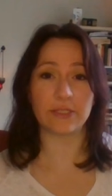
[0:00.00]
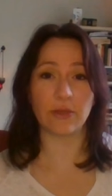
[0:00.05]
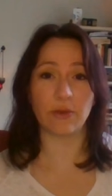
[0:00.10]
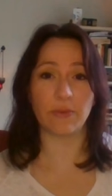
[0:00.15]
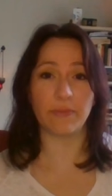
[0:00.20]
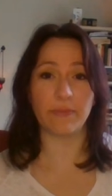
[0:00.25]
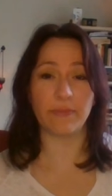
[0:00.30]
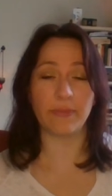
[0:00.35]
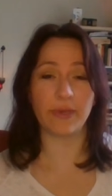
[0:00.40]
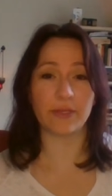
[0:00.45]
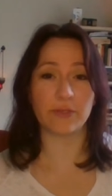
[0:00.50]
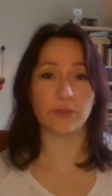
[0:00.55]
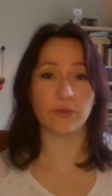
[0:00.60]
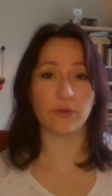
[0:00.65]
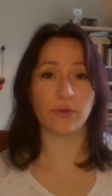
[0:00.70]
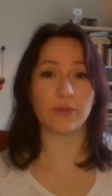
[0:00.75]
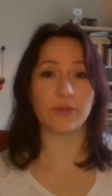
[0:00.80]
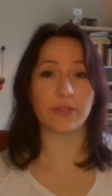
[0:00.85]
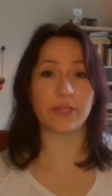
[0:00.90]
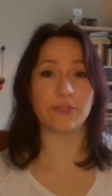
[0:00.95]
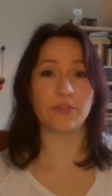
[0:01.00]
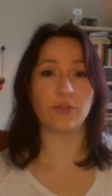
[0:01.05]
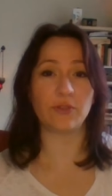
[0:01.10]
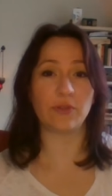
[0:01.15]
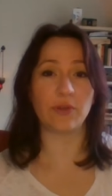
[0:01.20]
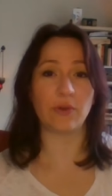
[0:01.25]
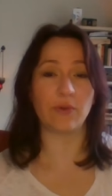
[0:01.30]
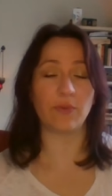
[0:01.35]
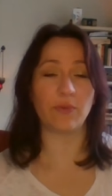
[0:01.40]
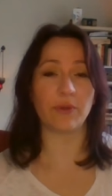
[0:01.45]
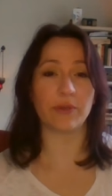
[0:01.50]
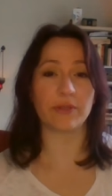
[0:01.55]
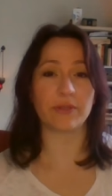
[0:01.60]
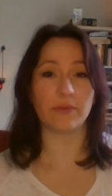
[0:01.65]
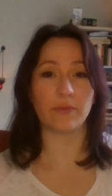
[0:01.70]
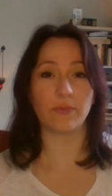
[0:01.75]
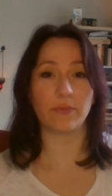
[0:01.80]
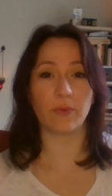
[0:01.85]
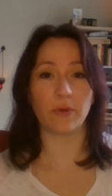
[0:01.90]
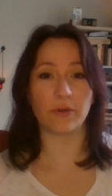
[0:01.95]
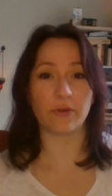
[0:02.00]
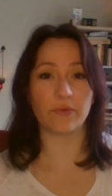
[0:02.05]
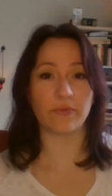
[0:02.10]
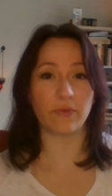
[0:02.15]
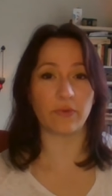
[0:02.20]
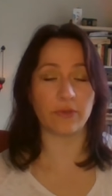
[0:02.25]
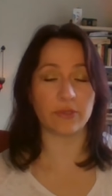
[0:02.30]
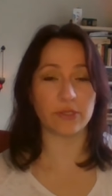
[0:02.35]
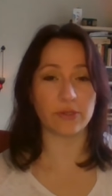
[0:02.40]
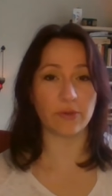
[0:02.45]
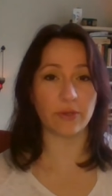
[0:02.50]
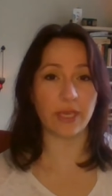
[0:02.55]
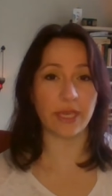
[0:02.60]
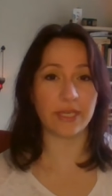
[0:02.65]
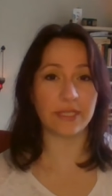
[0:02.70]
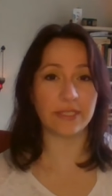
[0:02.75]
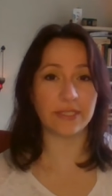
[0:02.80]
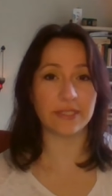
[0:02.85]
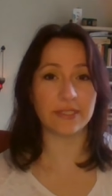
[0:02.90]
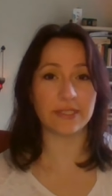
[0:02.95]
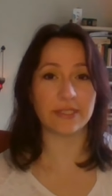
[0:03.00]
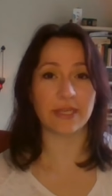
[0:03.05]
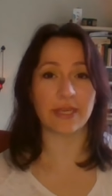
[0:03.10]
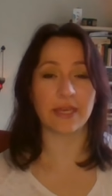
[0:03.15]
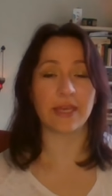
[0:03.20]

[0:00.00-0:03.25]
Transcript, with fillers: So make sure that you know where the waterfall is located.